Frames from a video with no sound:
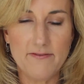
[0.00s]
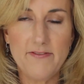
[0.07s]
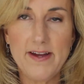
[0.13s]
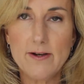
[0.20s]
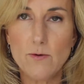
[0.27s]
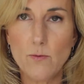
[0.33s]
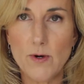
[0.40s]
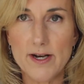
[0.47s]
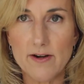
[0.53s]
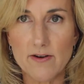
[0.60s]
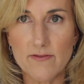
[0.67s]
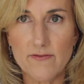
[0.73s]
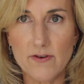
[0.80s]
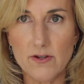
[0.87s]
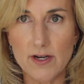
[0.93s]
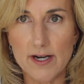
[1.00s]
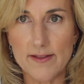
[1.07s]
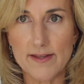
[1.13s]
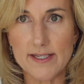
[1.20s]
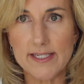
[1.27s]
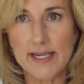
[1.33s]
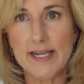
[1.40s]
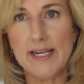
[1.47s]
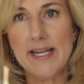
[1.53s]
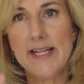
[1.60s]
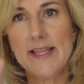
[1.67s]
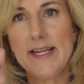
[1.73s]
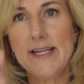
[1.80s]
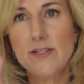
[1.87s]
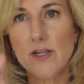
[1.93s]
feel wonderful on the skin.
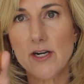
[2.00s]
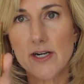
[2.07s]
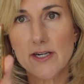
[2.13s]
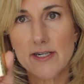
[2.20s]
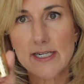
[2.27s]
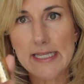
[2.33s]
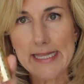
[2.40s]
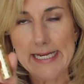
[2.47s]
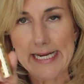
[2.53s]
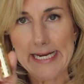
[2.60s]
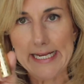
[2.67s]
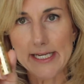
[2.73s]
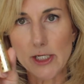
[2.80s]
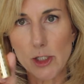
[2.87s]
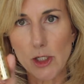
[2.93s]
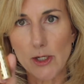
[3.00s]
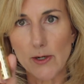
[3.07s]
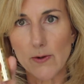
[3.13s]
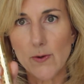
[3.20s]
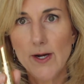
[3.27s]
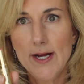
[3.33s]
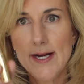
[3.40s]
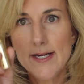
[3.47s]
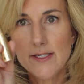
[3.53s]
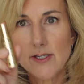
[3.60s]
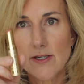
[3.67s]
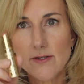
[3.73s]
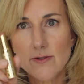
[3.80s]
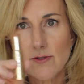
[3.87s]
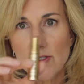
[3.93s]
And these are clean too.
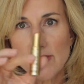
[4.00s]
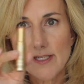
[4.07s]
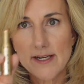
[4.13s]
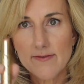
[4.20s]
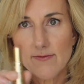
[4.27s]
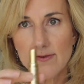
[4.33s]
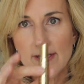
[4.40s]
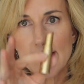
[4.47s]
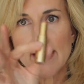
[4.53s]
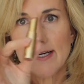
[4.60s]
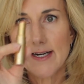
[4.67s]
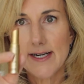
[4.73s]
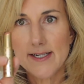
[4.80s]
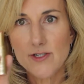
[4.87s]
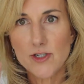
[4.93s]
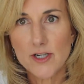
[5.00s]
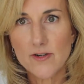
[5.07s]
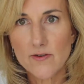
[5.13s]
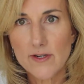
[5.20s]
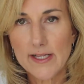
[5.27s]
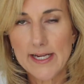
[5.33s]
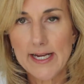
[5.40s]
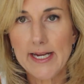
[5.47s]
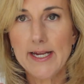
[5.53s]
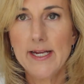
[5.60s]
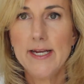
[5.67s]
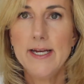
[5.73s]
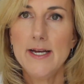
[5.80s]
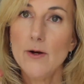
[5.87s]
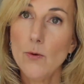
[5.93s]
So just FYI, generally
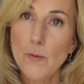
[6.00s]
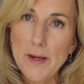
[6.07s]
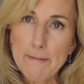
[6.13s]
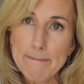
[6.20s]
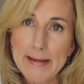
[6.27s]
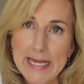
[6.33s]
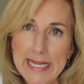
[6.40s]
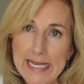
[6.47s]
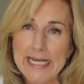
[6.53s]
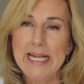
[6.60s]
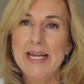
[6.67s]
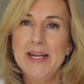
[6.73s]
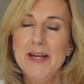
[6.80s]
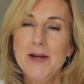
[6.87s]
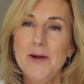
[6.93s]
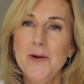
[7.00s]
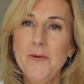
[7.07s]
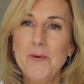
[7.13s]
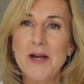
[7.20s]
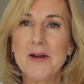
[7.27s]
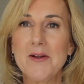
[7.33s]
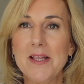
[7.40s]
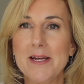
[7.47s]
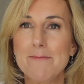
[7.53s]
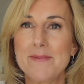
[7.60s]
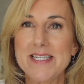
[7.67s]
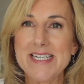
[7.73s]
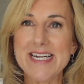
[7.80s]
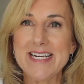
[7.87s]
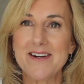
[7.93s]
women who wear
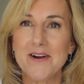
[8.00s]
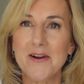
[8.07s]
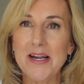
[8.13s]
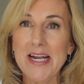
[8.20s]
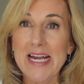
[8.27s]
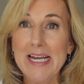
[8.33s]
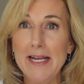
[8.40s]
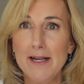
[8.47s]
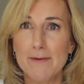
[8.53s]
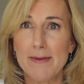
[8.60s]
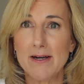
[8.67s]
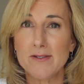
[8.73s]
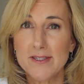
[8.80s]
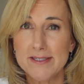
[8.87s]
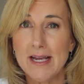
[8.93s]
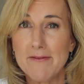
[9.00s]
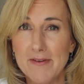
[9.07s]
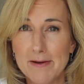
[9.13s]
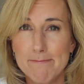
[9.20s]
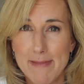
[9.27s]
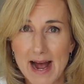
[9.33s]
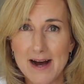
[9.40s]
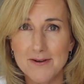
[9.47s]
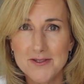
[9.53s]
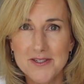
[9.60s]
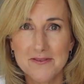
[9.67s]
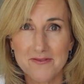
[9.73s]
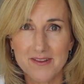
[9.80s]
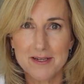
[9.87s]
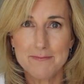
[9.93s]
lipstick are eating about 7 pounds
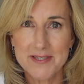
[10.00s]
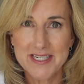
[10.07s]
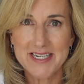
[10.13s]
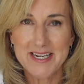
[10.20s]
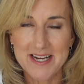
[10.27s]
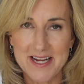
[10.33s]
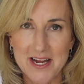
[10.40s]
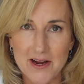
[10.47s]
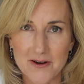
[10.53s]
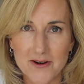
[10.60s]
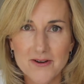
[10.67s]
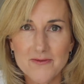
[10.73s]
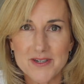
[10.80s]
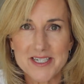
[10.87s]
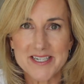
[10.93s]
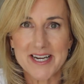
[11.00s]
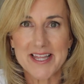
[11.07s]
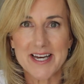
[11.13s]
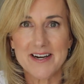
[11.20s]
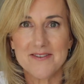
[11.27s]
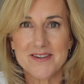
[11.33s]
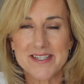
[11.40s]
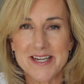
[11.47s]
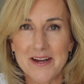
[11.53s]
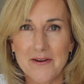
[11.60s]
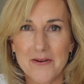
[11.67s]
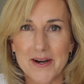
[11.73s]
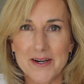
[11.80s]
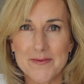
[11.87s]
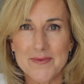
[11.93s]
of lipstick a year, which I thought was
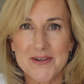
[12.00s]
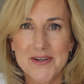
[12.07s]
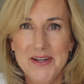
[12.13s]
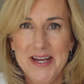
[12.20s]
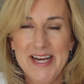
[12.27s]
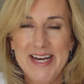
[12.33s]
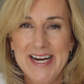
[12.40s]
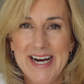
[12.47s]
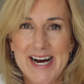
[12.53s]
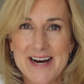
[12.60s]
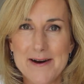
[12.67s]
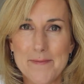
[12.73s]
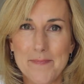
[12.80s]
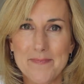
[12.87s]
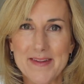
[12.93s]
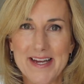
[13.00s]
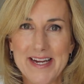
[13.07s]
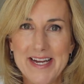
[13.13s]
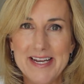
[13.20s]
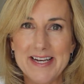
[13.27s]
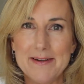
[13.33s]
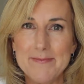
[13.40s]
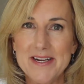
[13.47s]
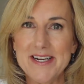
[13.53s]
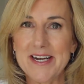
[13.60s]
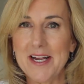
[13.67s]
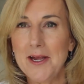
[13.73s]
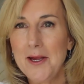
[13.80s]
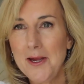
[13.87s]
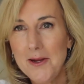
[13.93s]
incredible. Again, I'm not
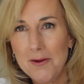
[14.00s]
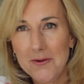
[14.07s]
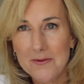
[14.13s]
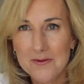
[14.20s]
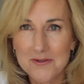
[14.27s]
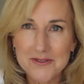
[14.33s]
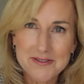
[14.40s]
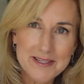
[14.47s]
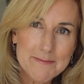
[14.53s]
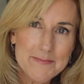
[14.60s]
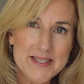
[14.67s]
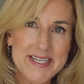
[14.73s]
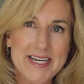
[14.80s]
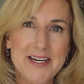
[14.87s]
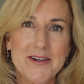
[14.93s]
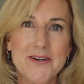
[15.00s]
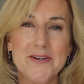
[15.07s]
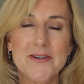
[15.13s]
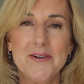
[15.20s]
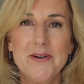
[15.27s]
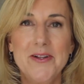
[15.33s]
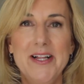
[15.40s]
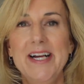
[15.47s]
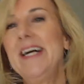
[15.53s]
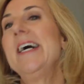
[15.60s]
a huge lipstick girl,